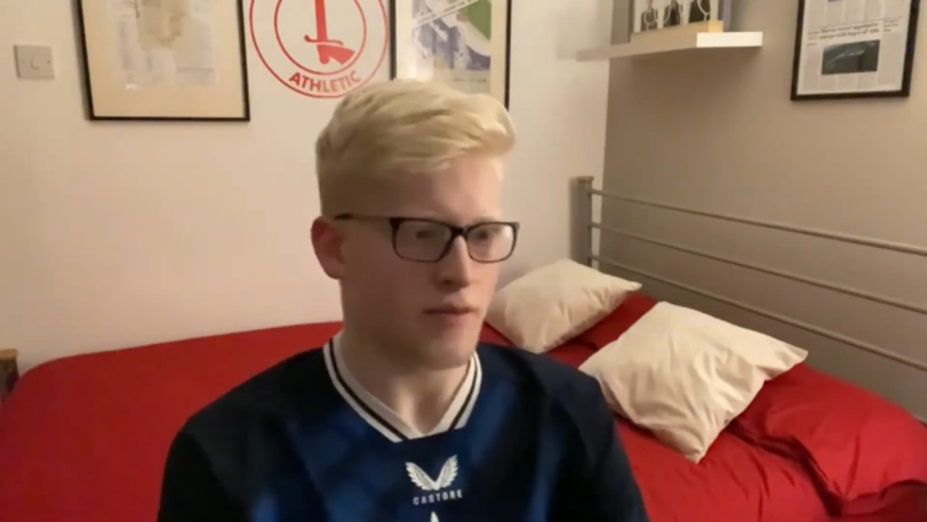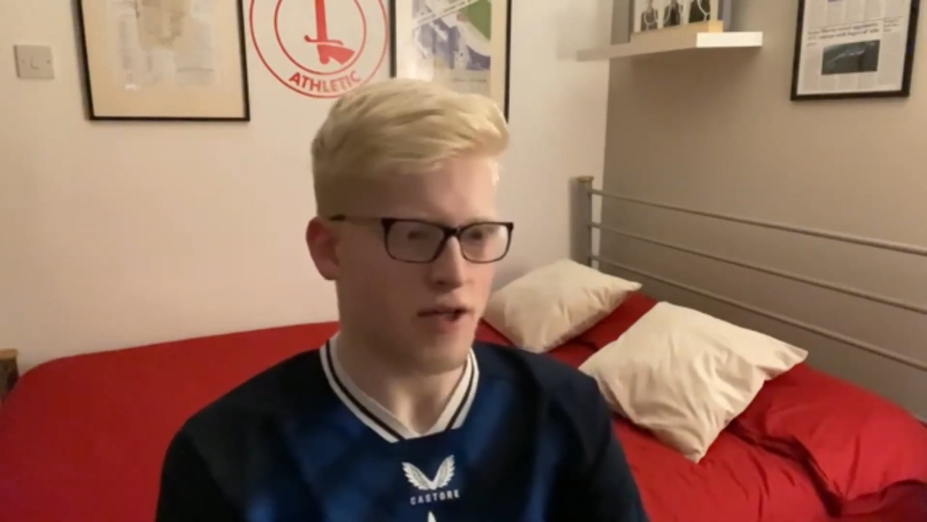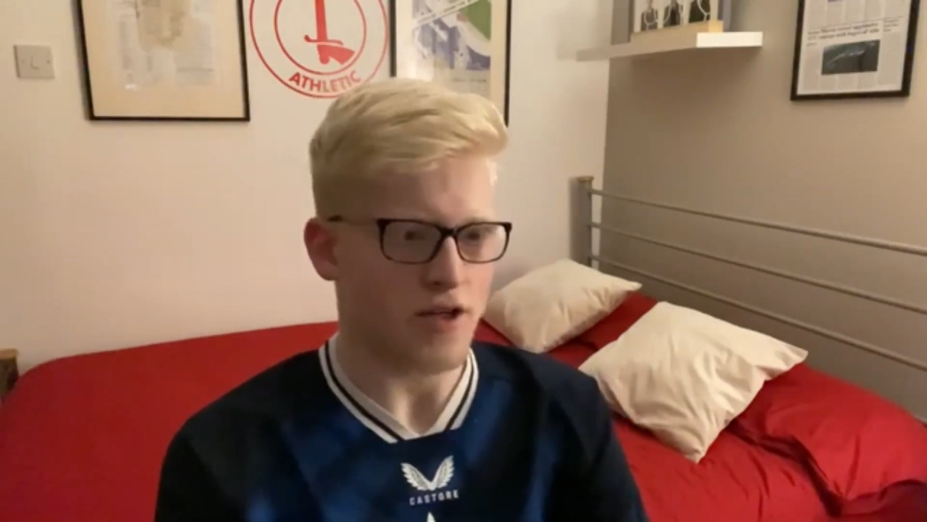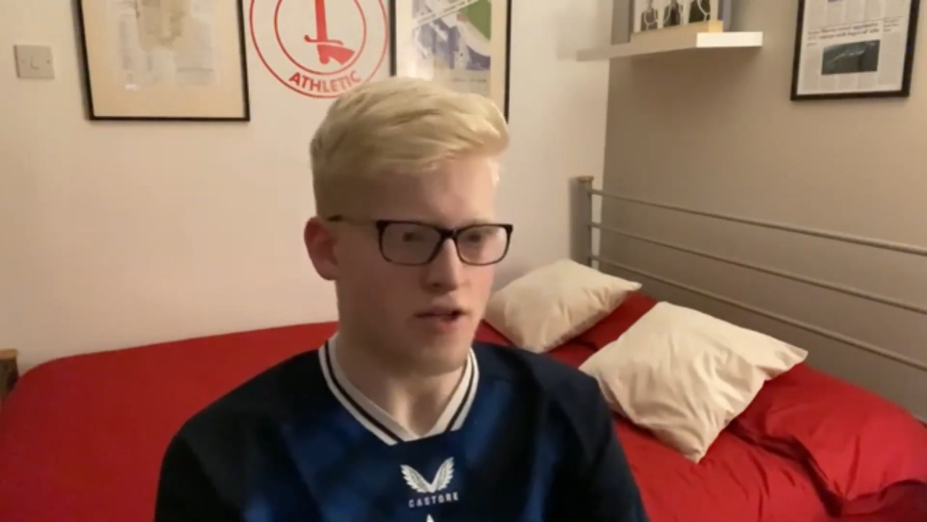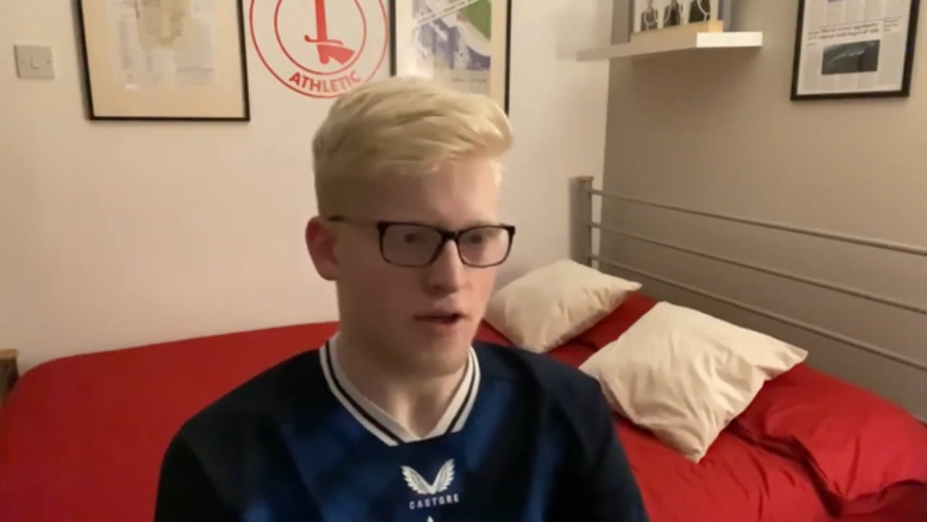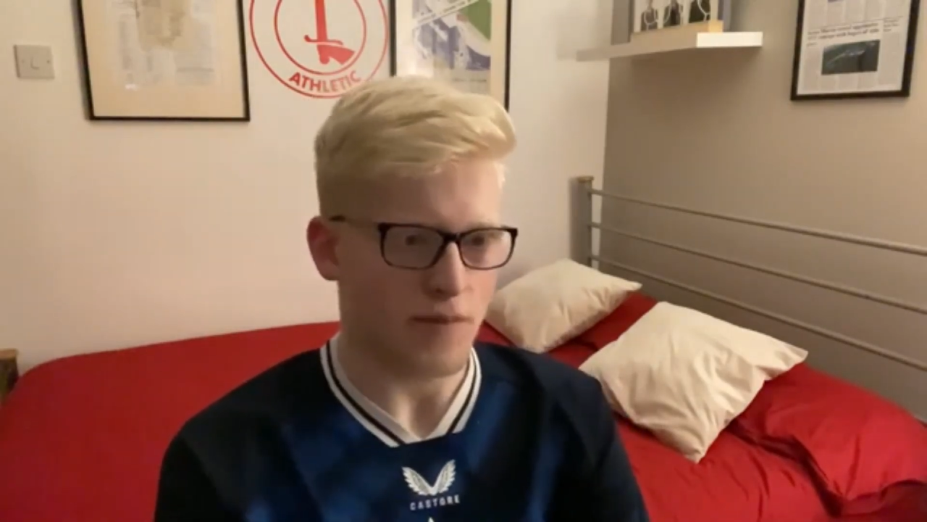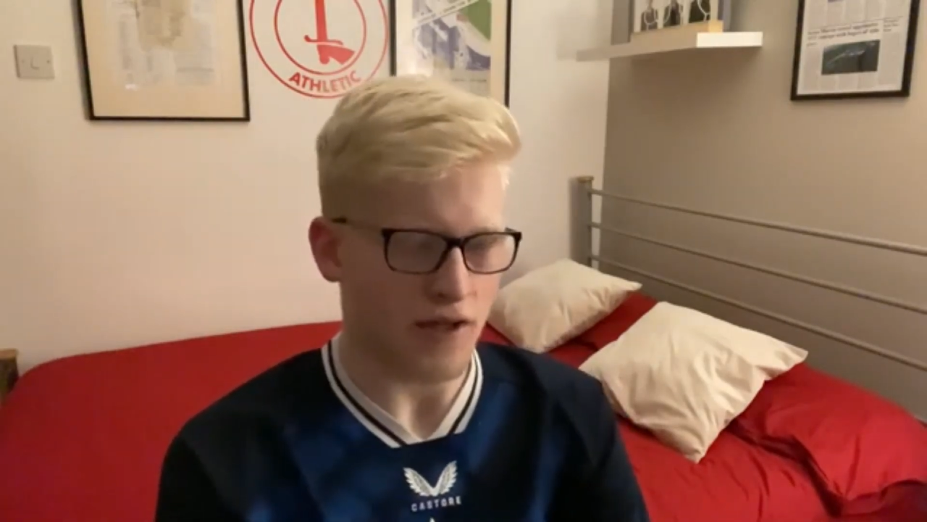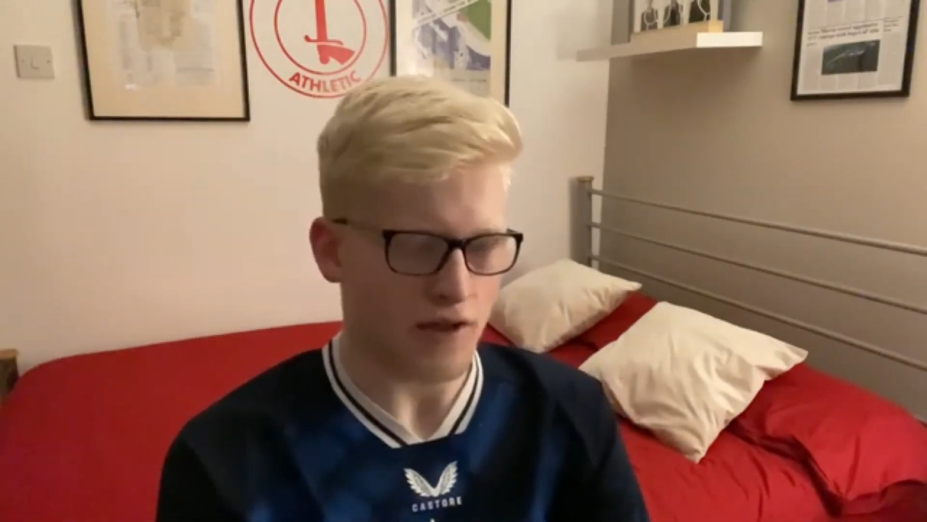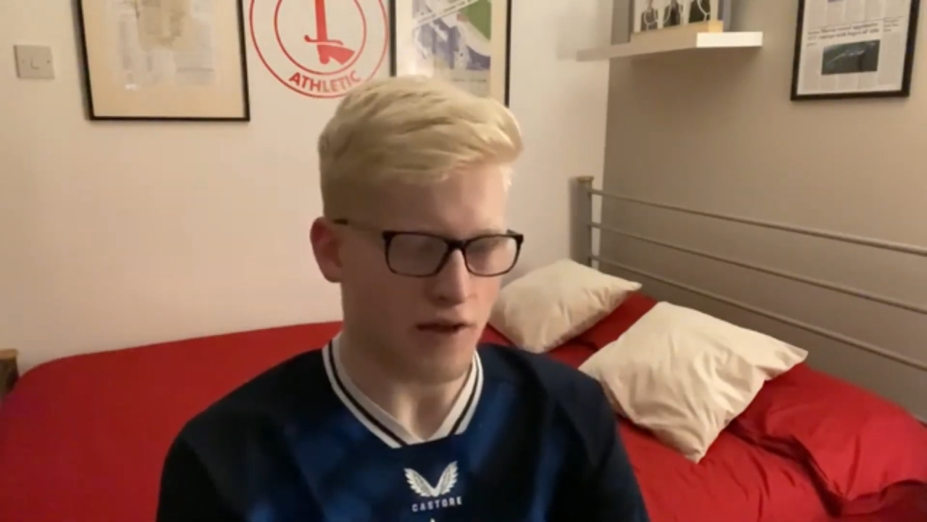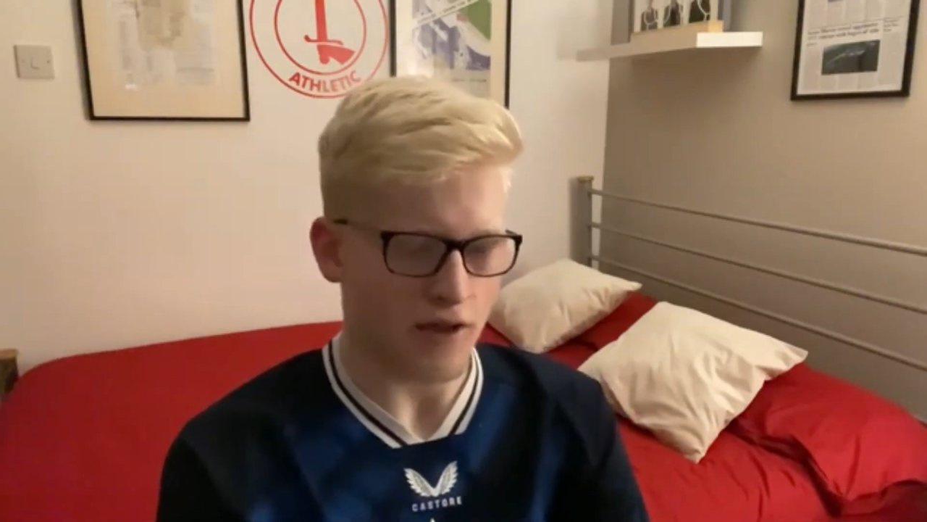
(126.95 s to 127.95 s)
manager,
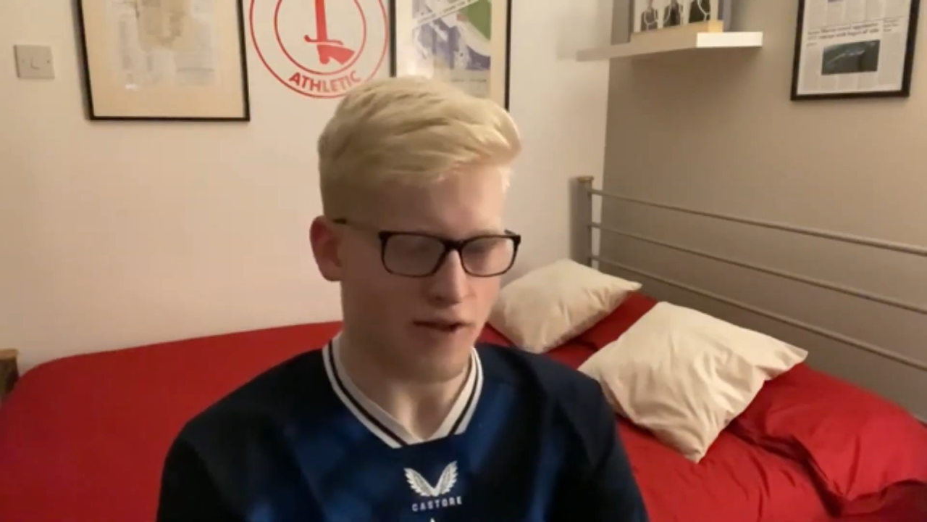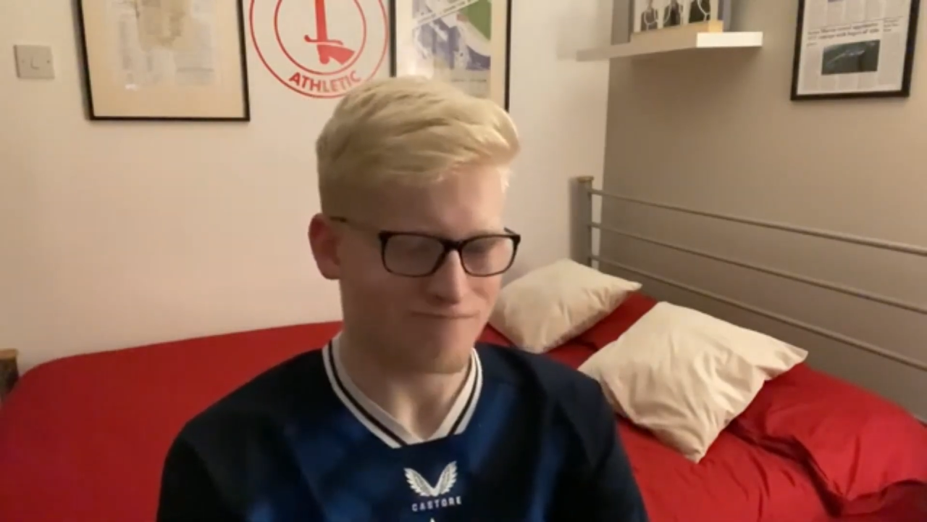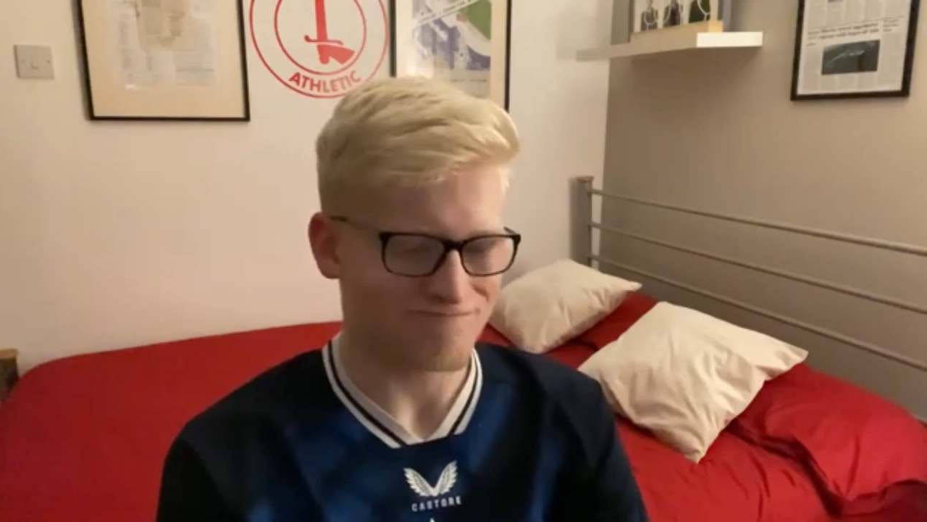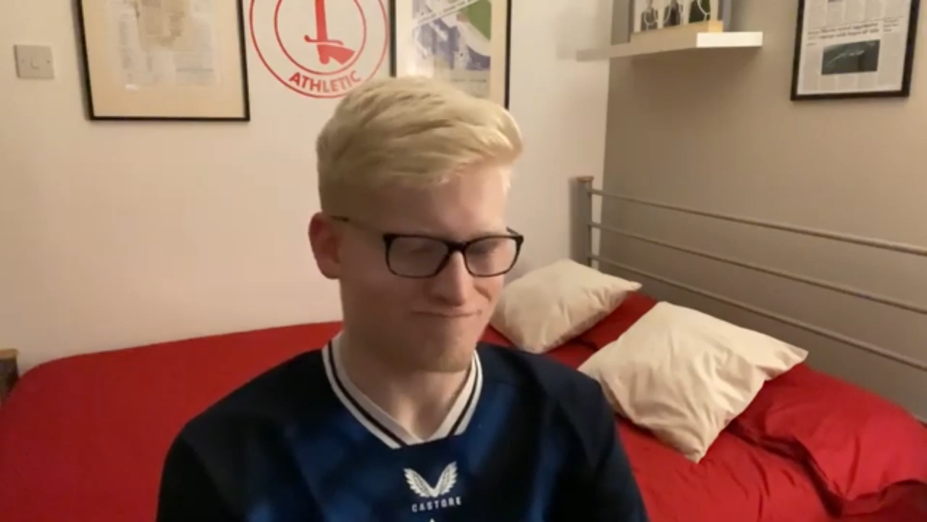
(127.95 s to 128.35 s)
Ben Garner.